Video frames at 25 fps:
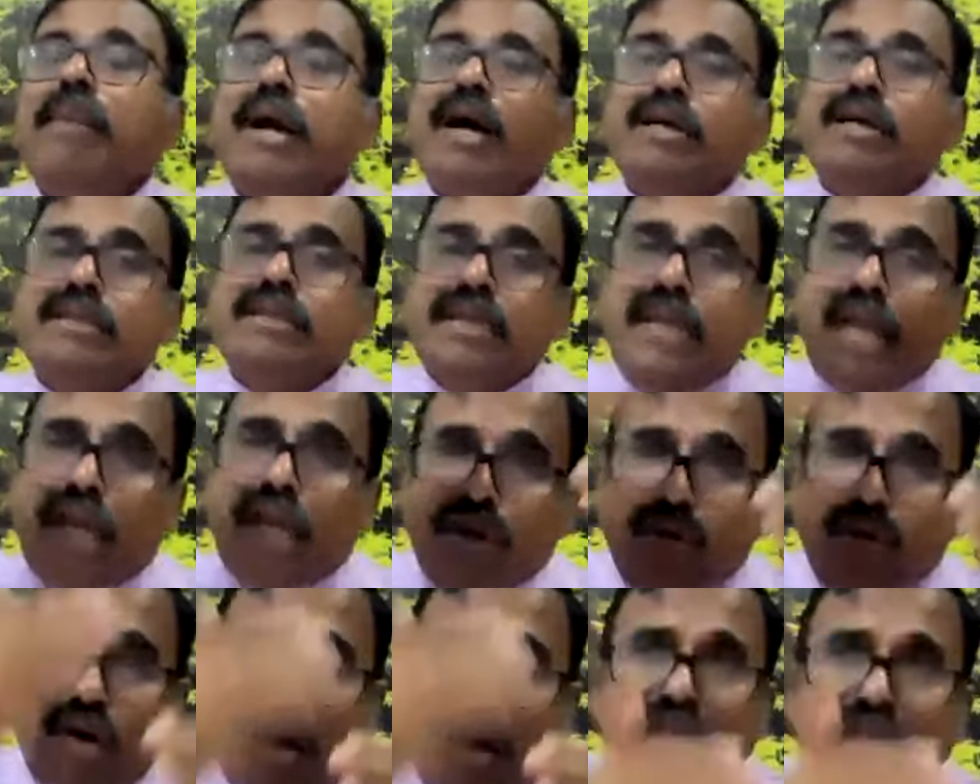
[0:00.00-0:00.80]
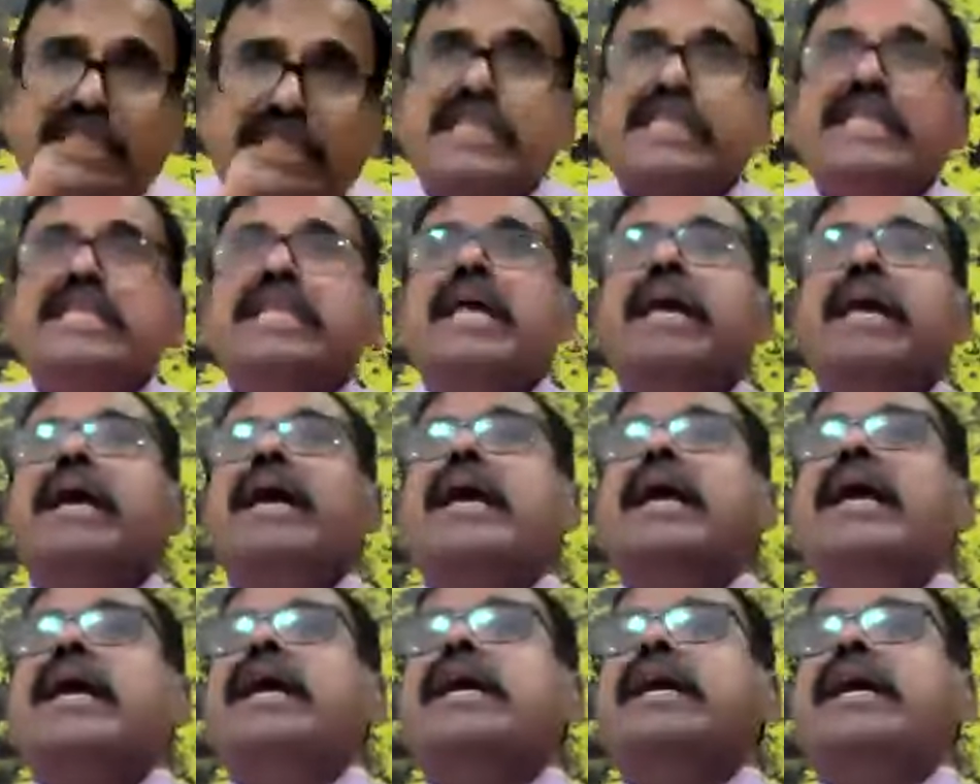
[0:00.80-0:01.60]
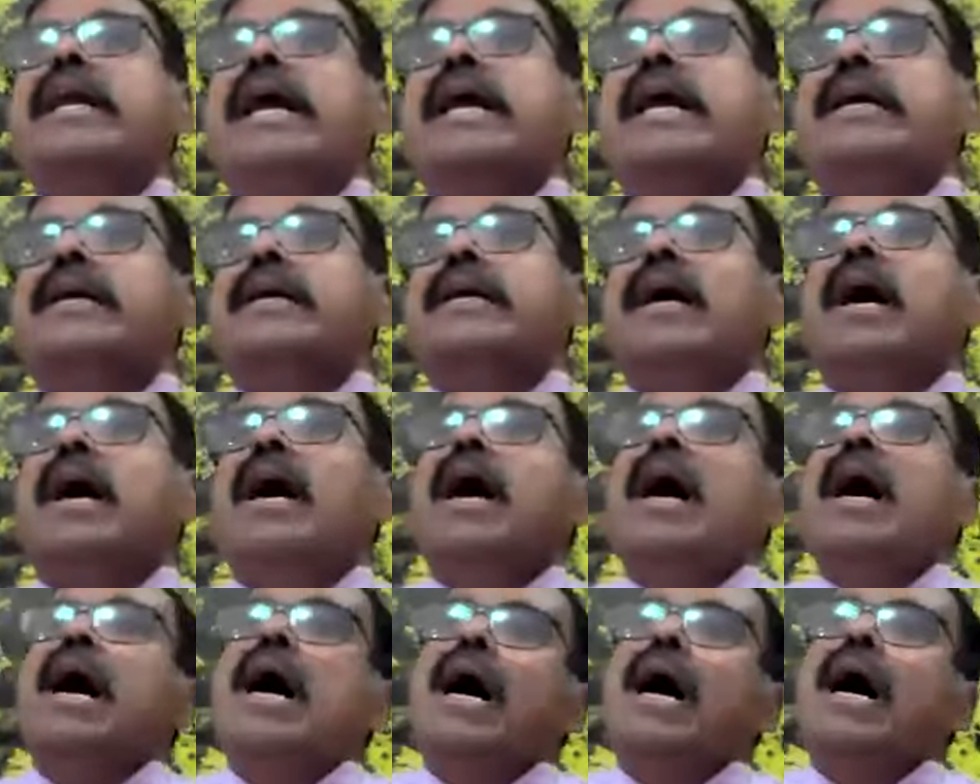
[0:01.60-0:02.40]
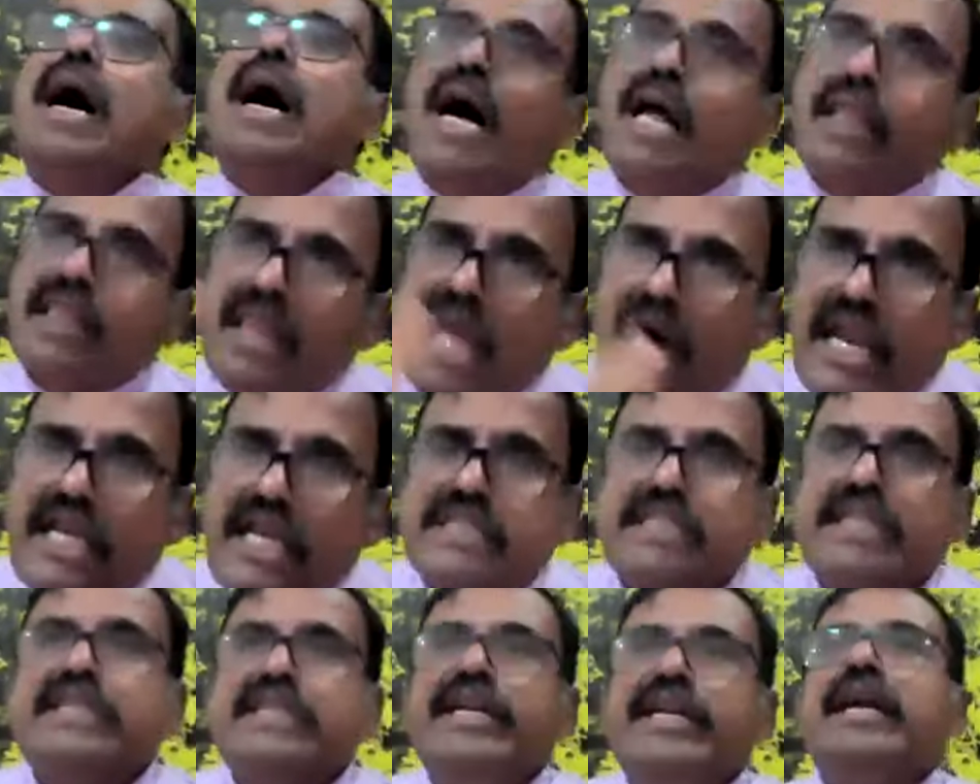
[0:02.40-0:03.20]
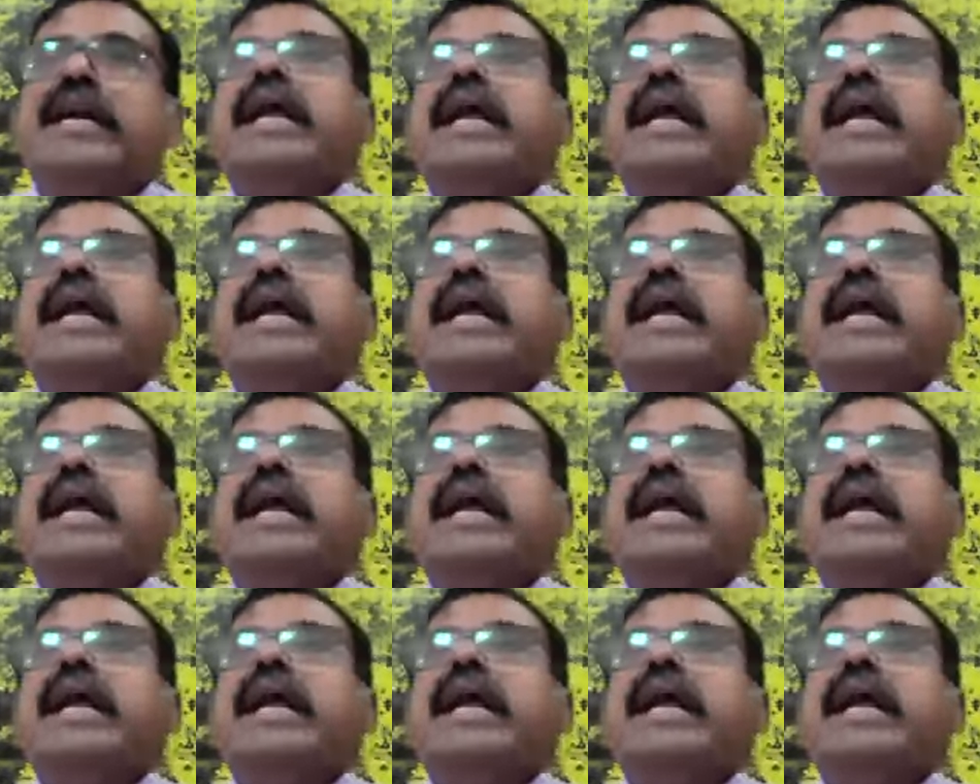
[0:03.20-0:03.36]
Because ignorance is in the intellect. Adnana is in the